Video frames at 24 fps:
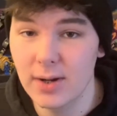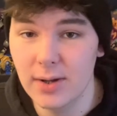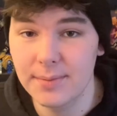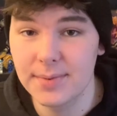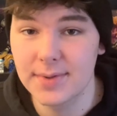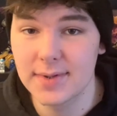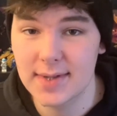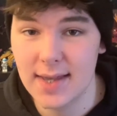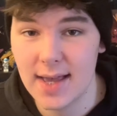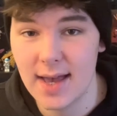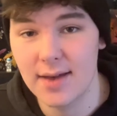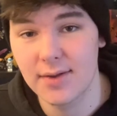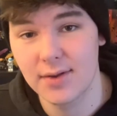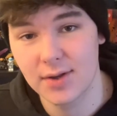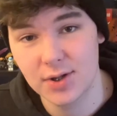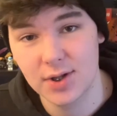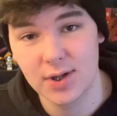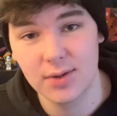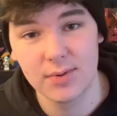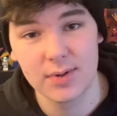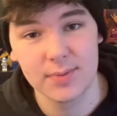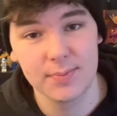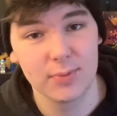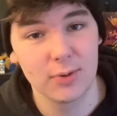upset that
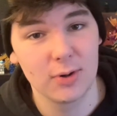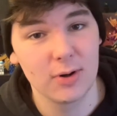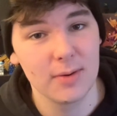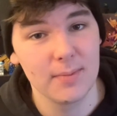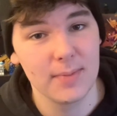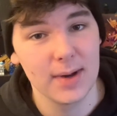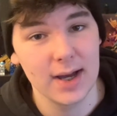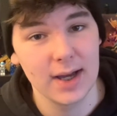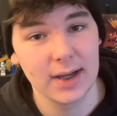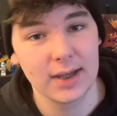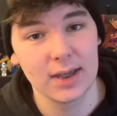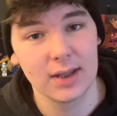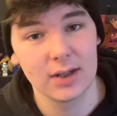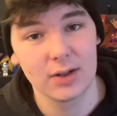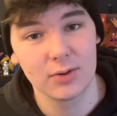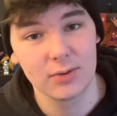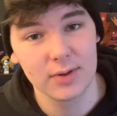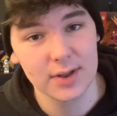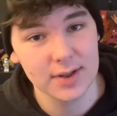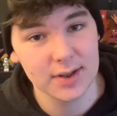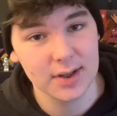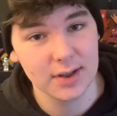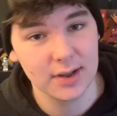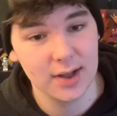she was brought back in
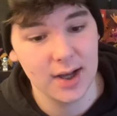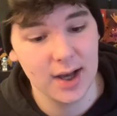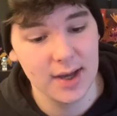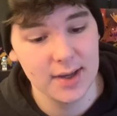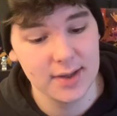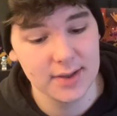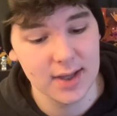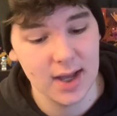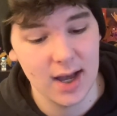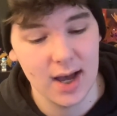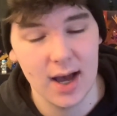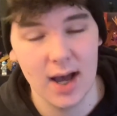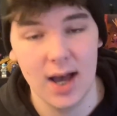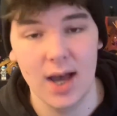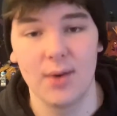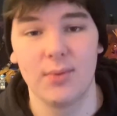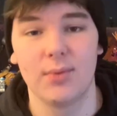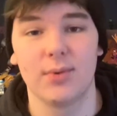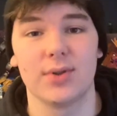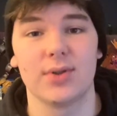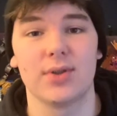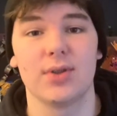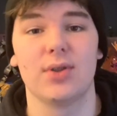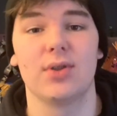crystallized, I
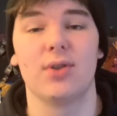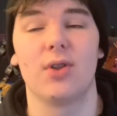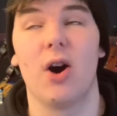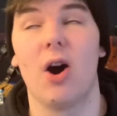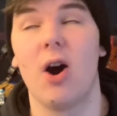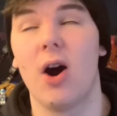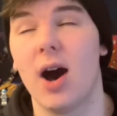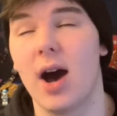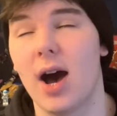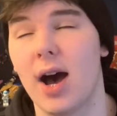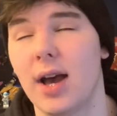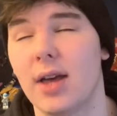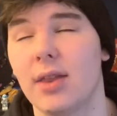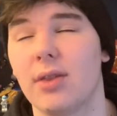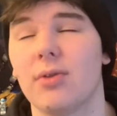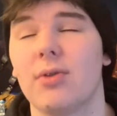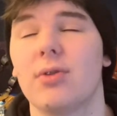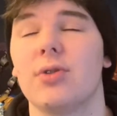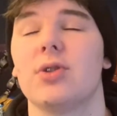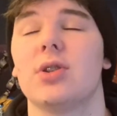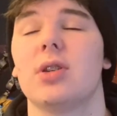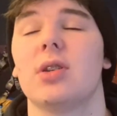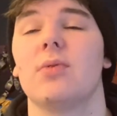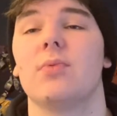was not. I
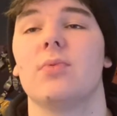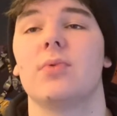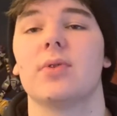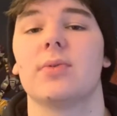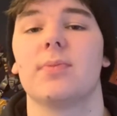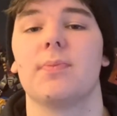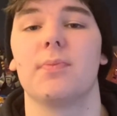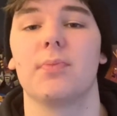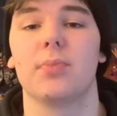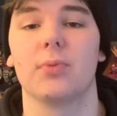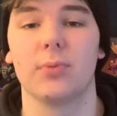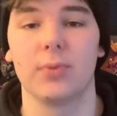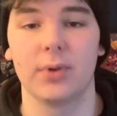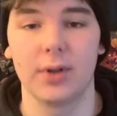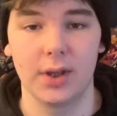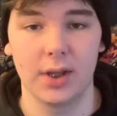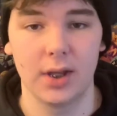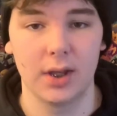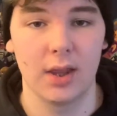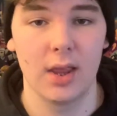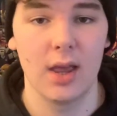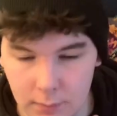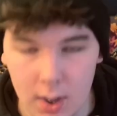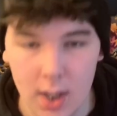thought she was
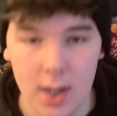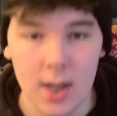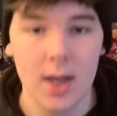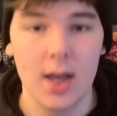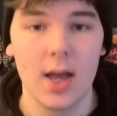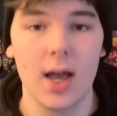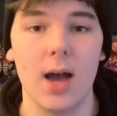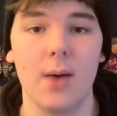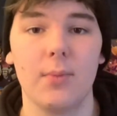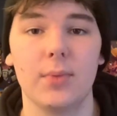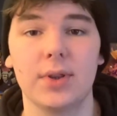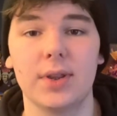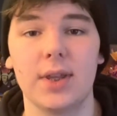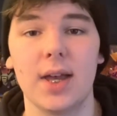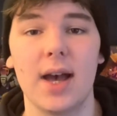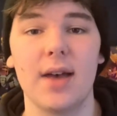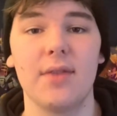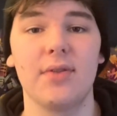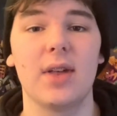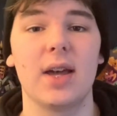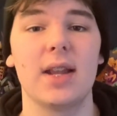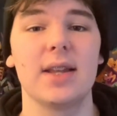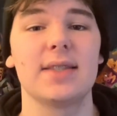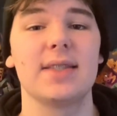brilliant. And with
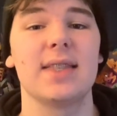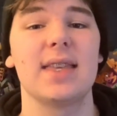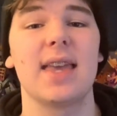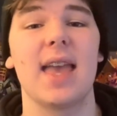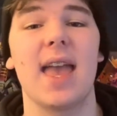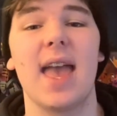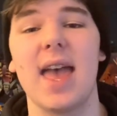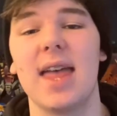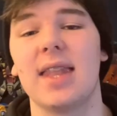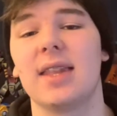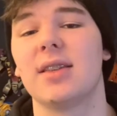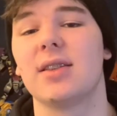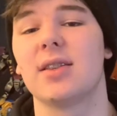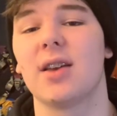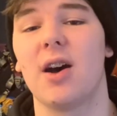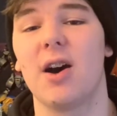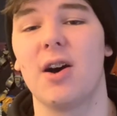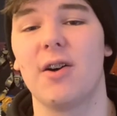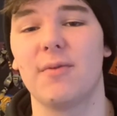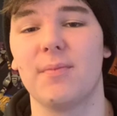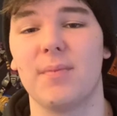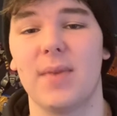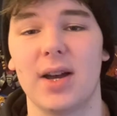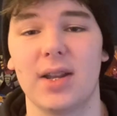that, that is the end
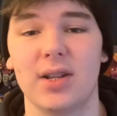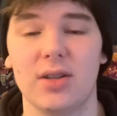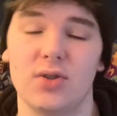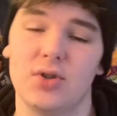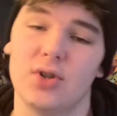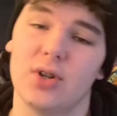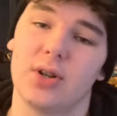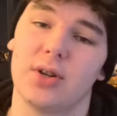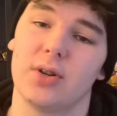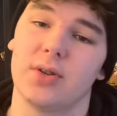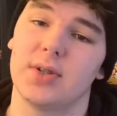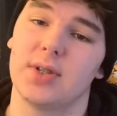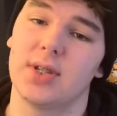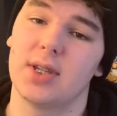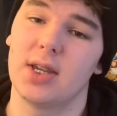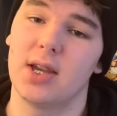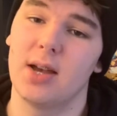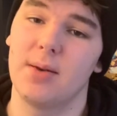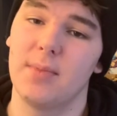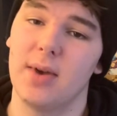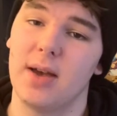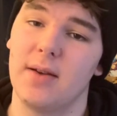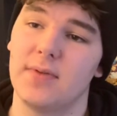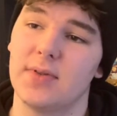of my Ninjago
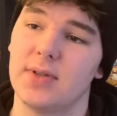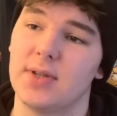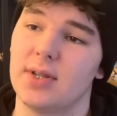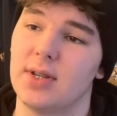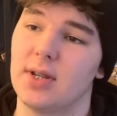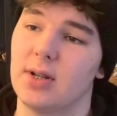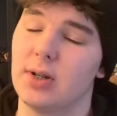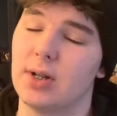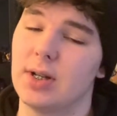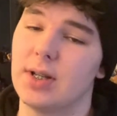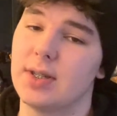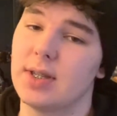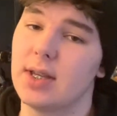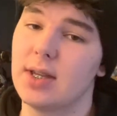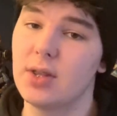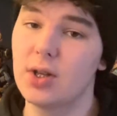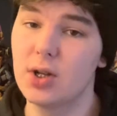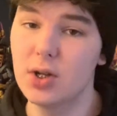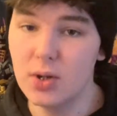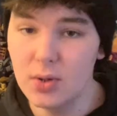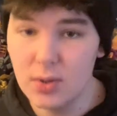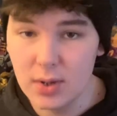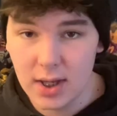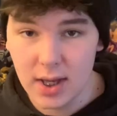CMF series. In the
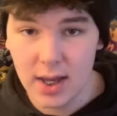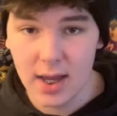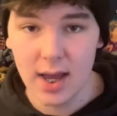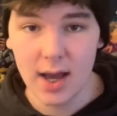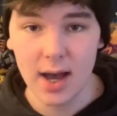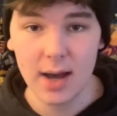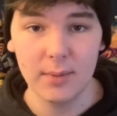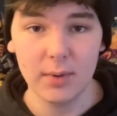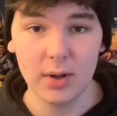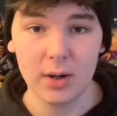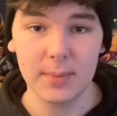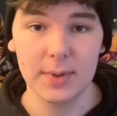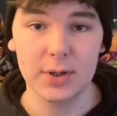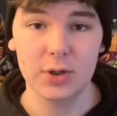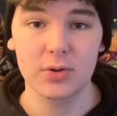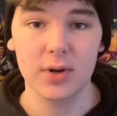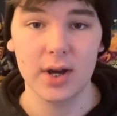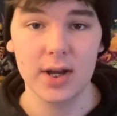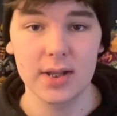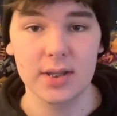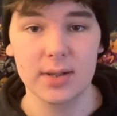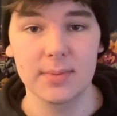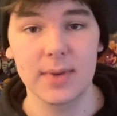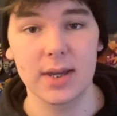new year, I'm going to be
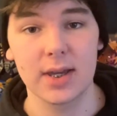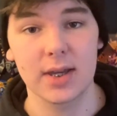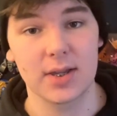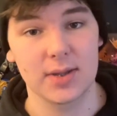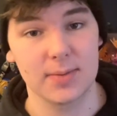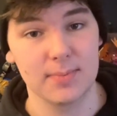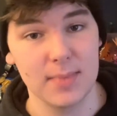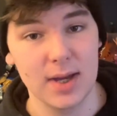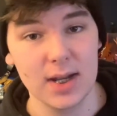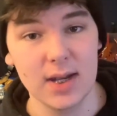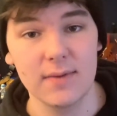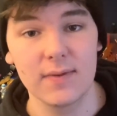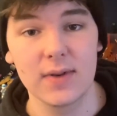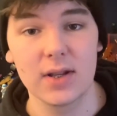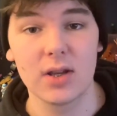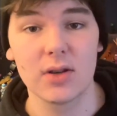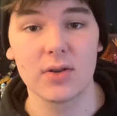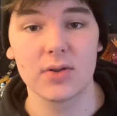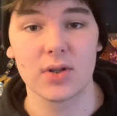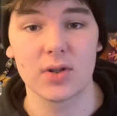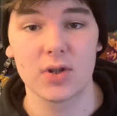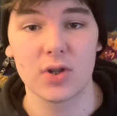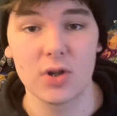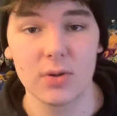trying to make as many
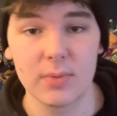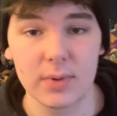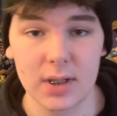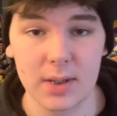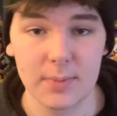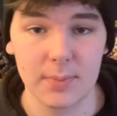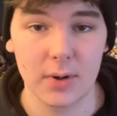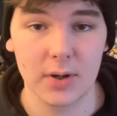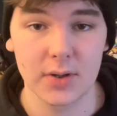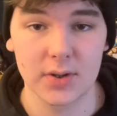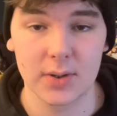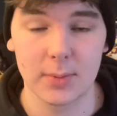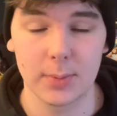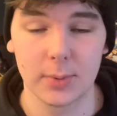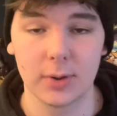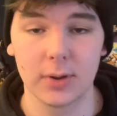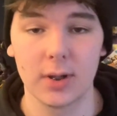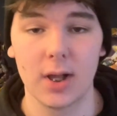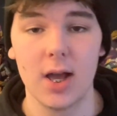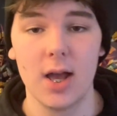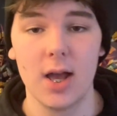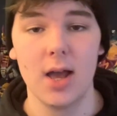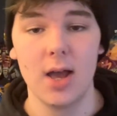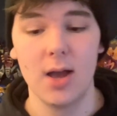videos as humanly possible,
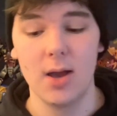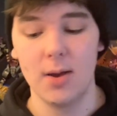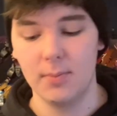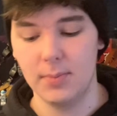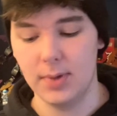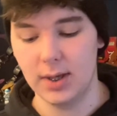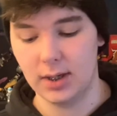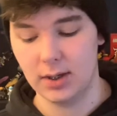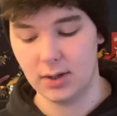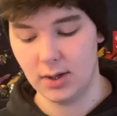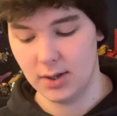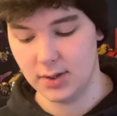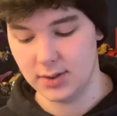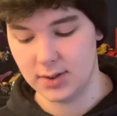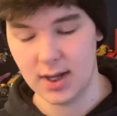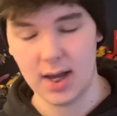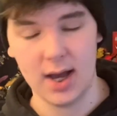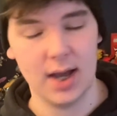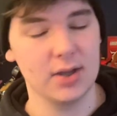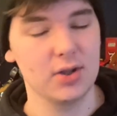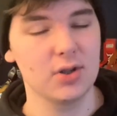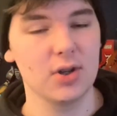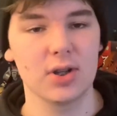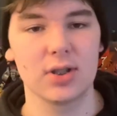because
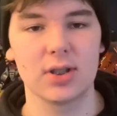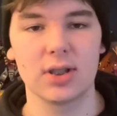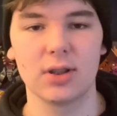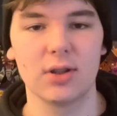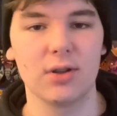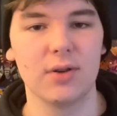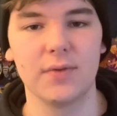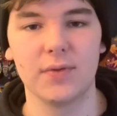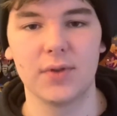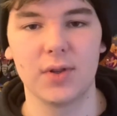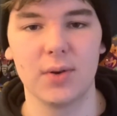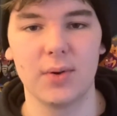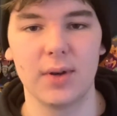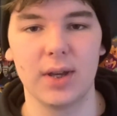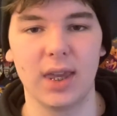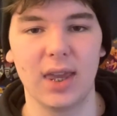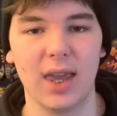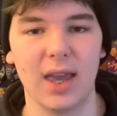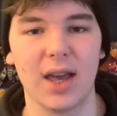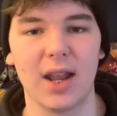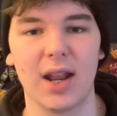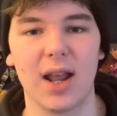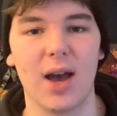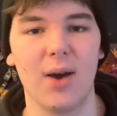I just love doing
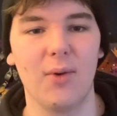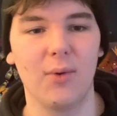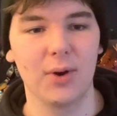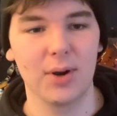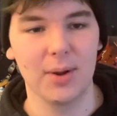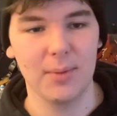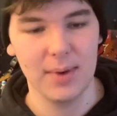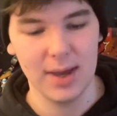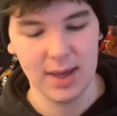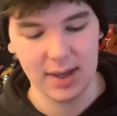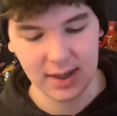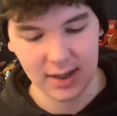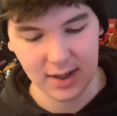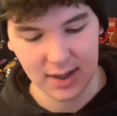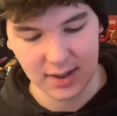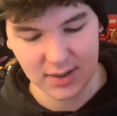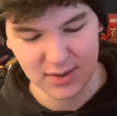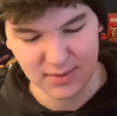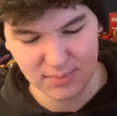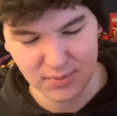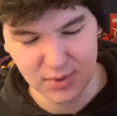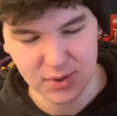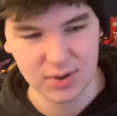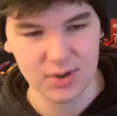it, and I want to make
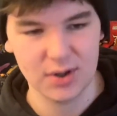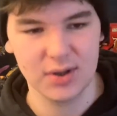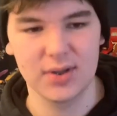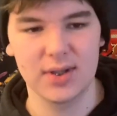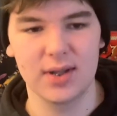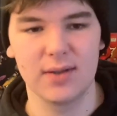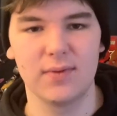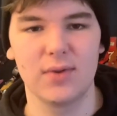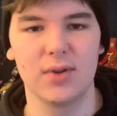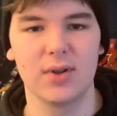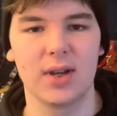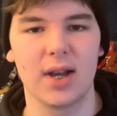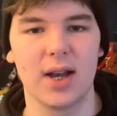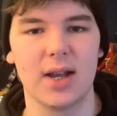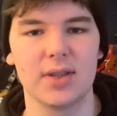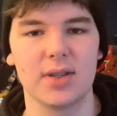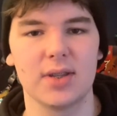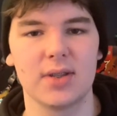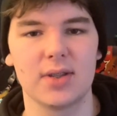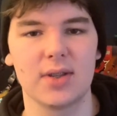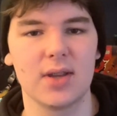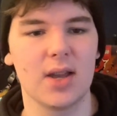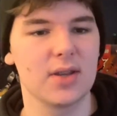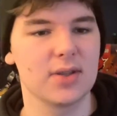as much content for you guys
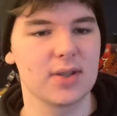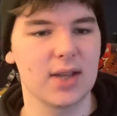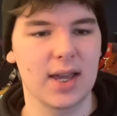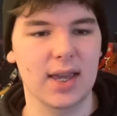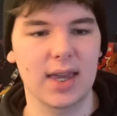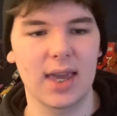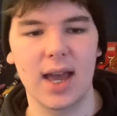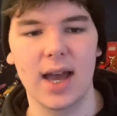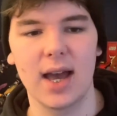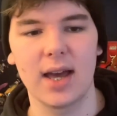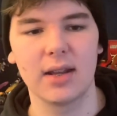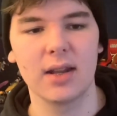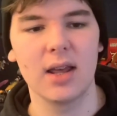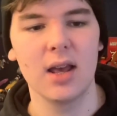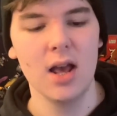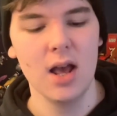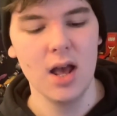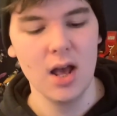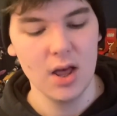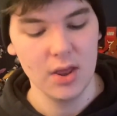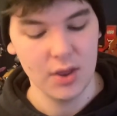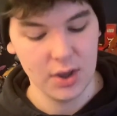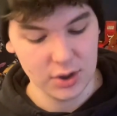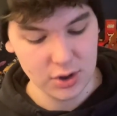as I can.
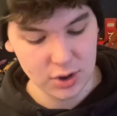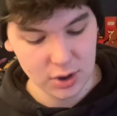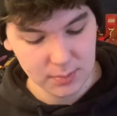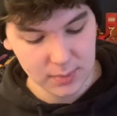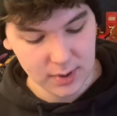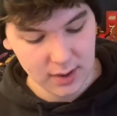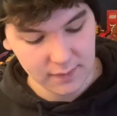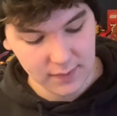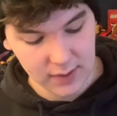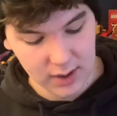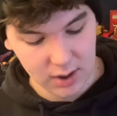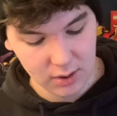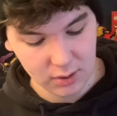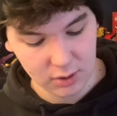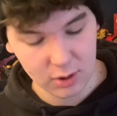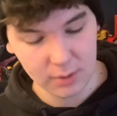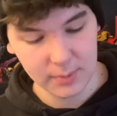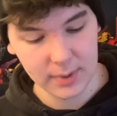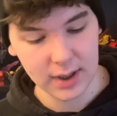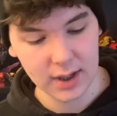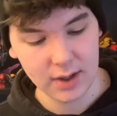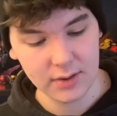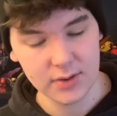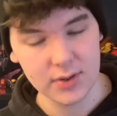There should be a video
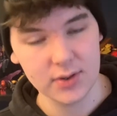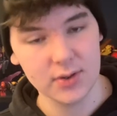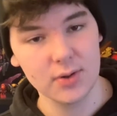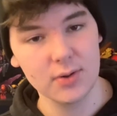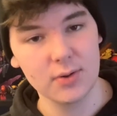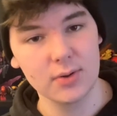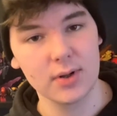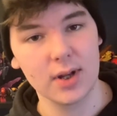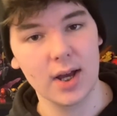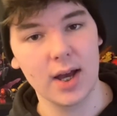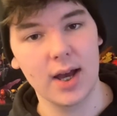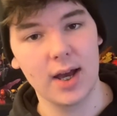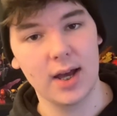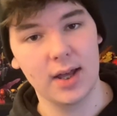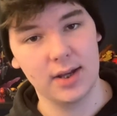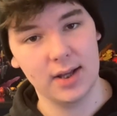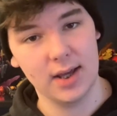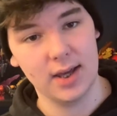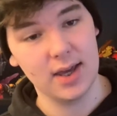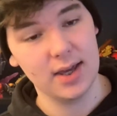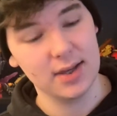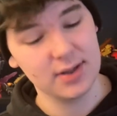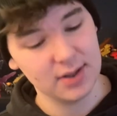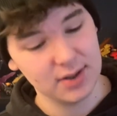coming out soon, and
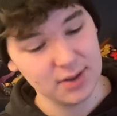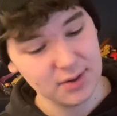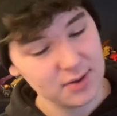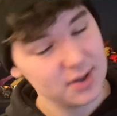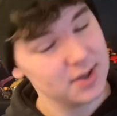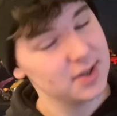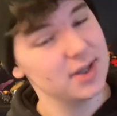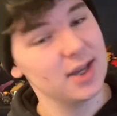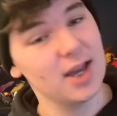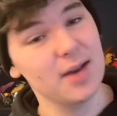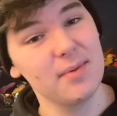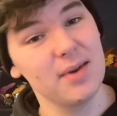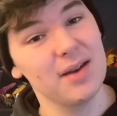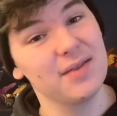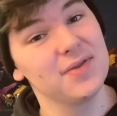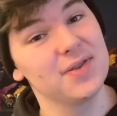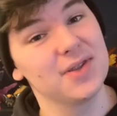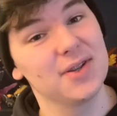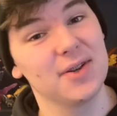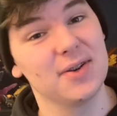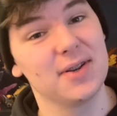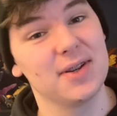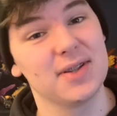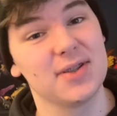it is another CMF
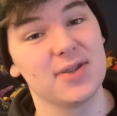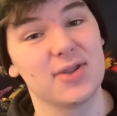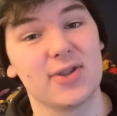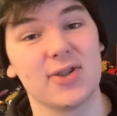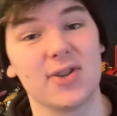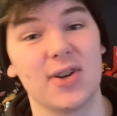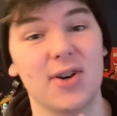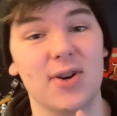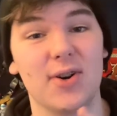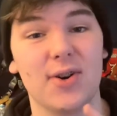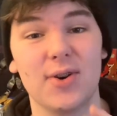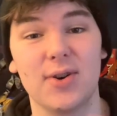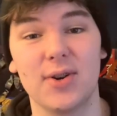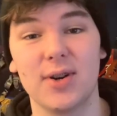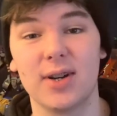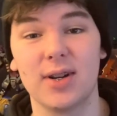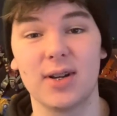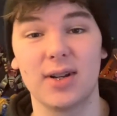series, so